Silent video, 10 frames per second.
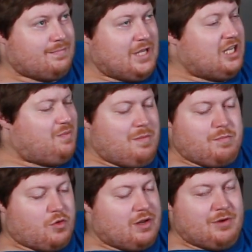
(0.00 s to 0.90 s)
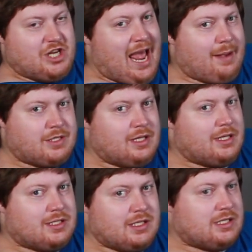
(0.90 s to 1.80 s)
He's been pretty much absent
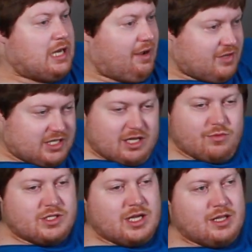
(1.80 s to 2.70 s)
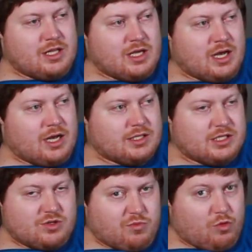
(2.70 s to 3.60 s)
this season. Obviously, he was in the
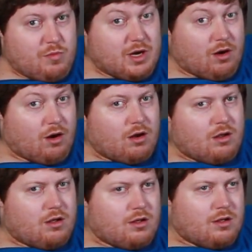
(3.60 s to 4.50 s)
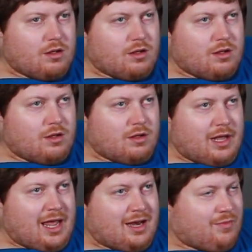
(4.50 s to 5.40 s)
season premiere,
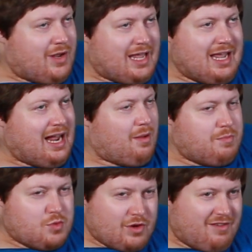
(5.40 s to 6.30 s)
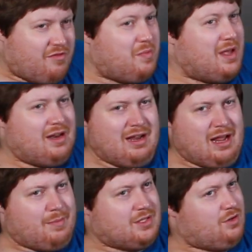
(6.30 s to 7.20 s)
and he got a brief bit in
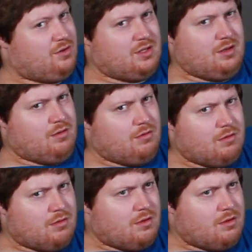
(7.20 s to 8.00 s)
episode 2.